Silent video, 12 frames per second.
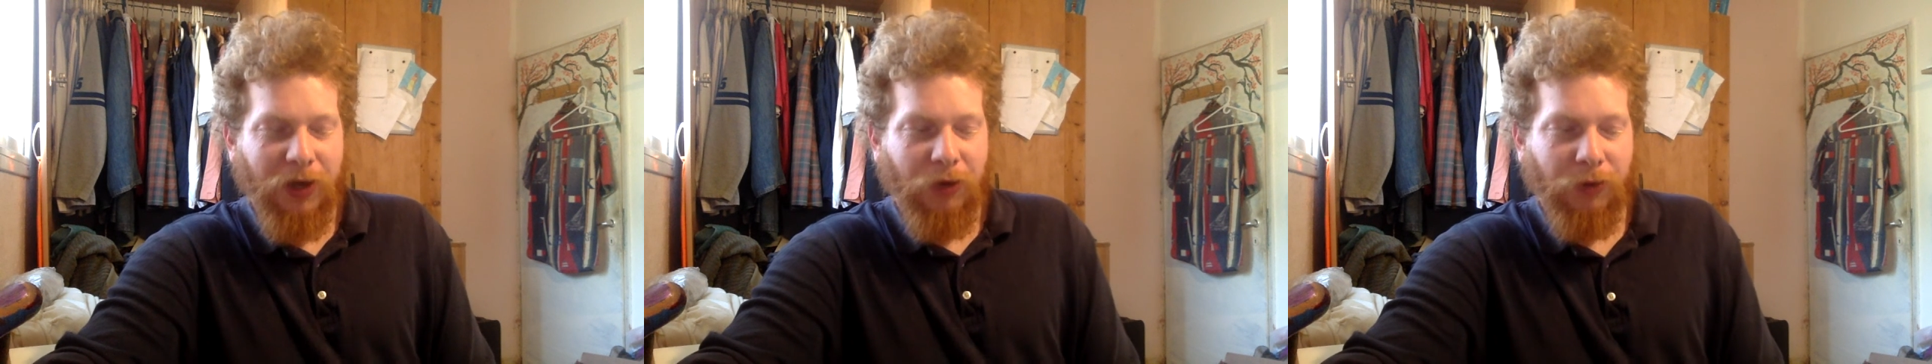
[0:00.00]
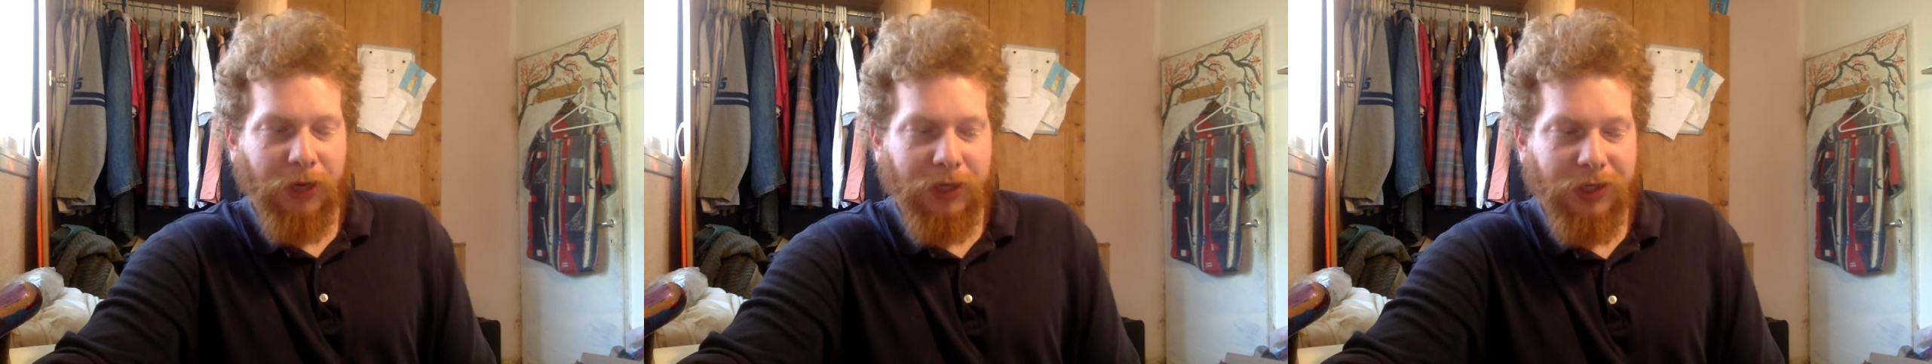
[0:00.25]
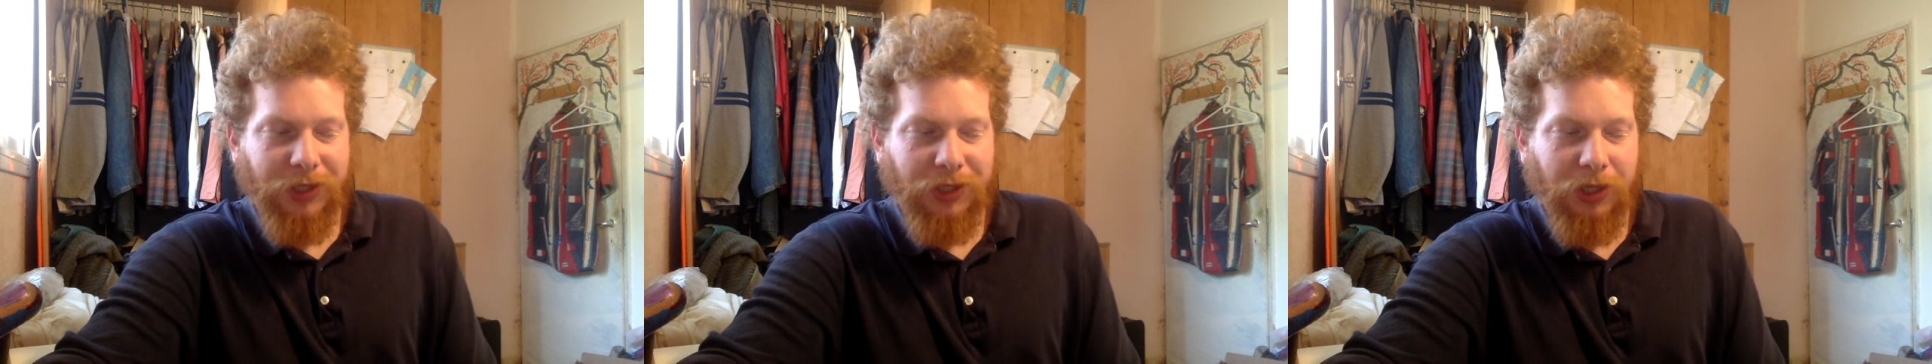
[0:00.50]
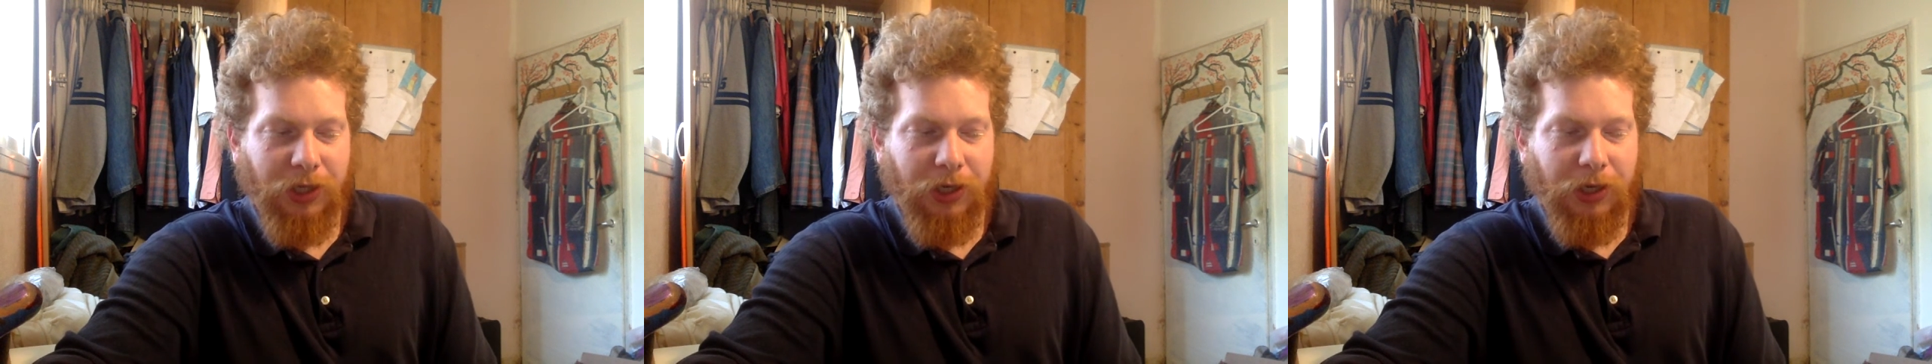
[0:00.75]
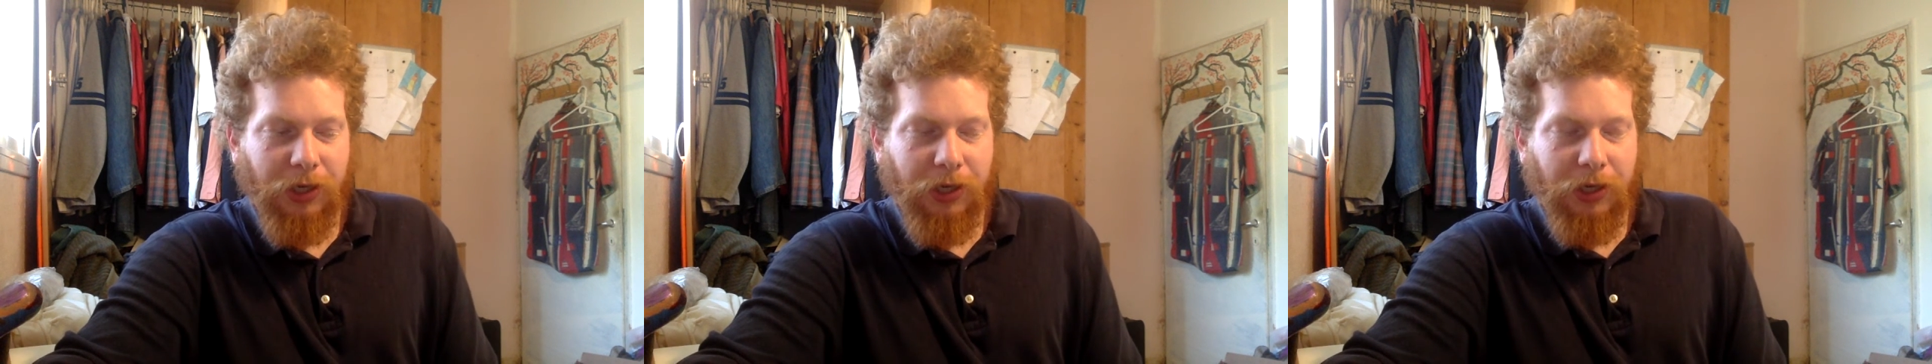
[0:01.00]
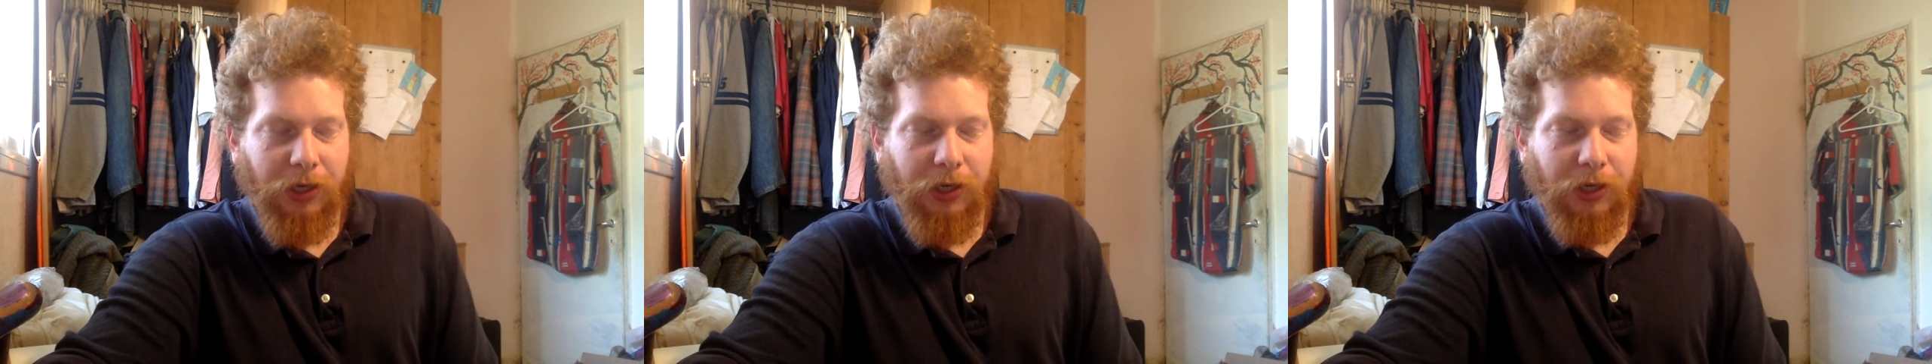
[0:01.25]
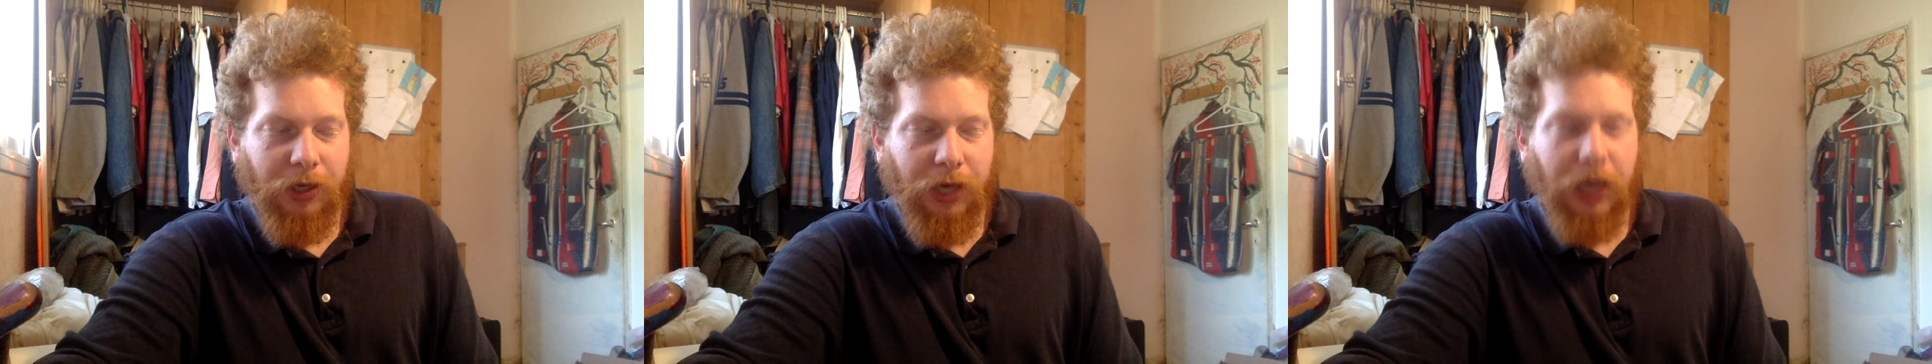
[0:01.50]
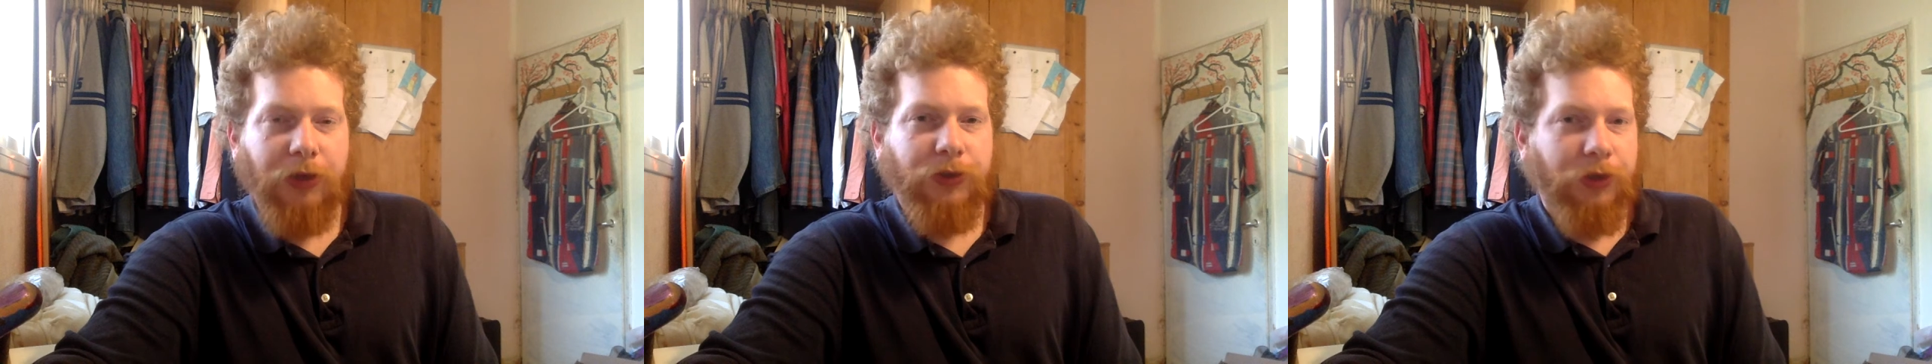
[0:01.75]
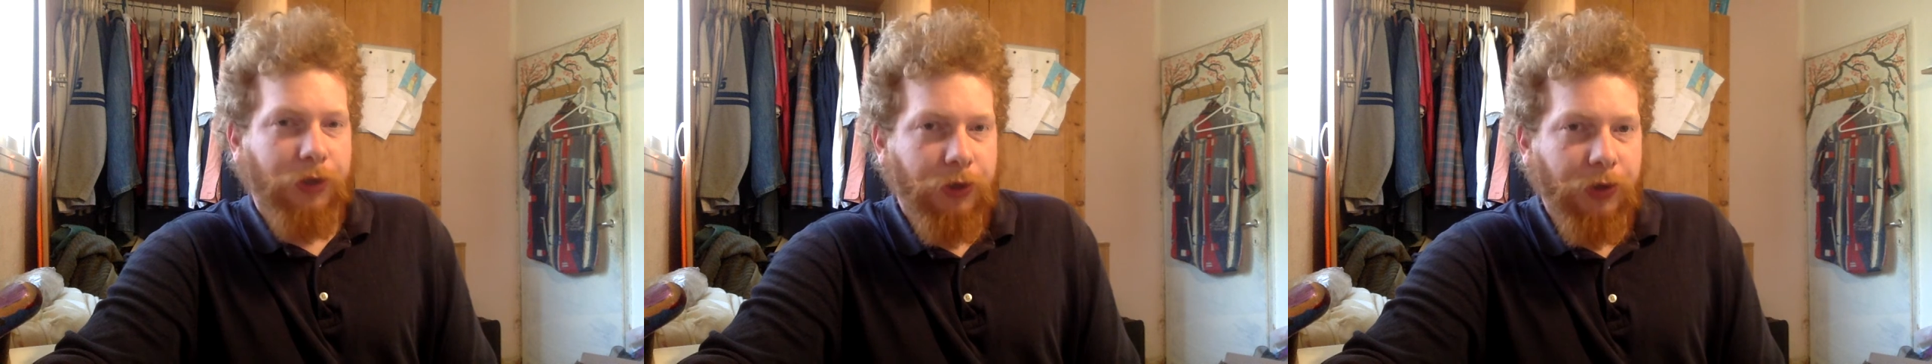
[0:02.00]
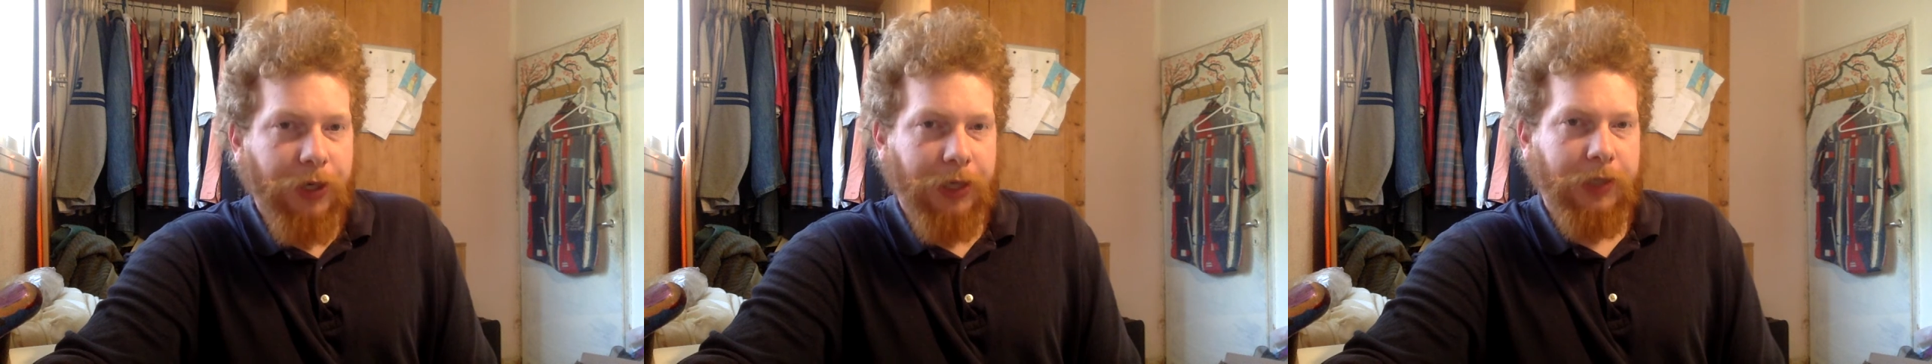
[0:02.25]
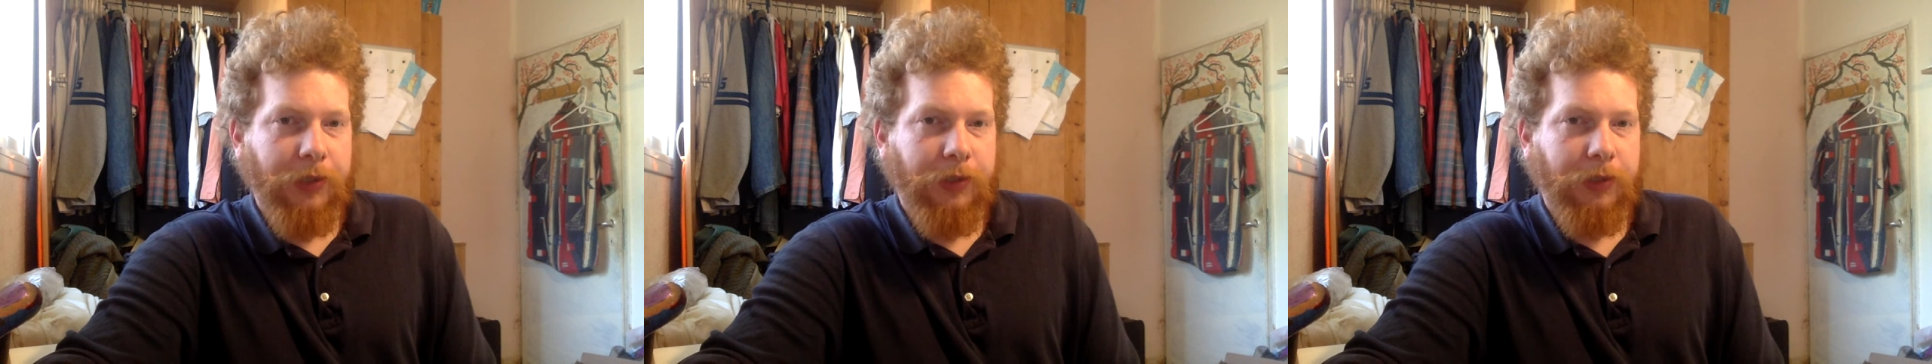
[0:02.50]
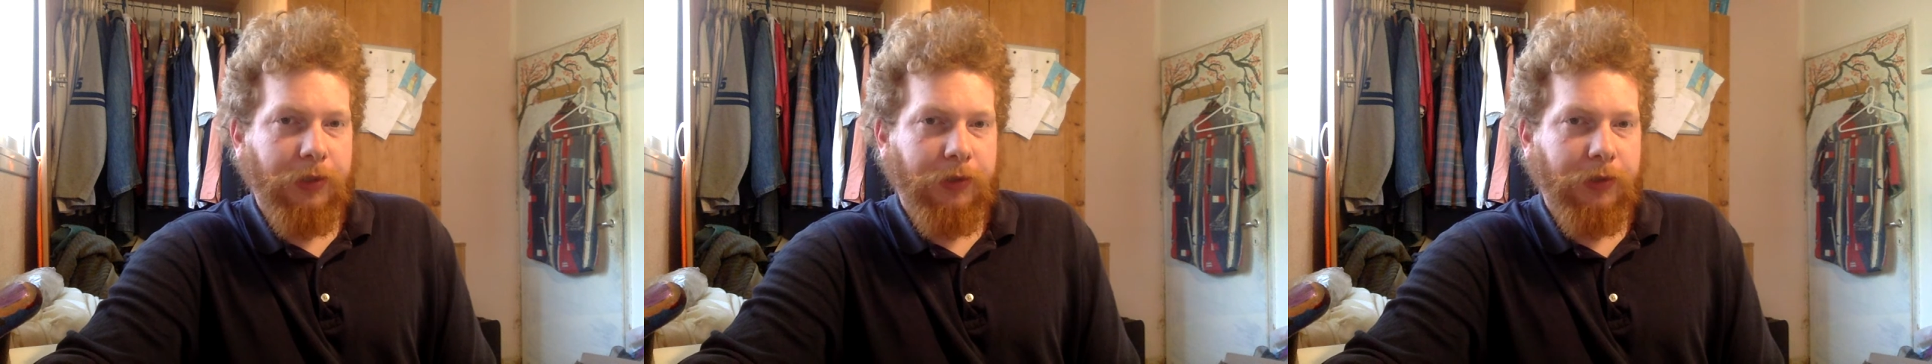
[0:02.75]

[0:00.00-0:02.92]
which is good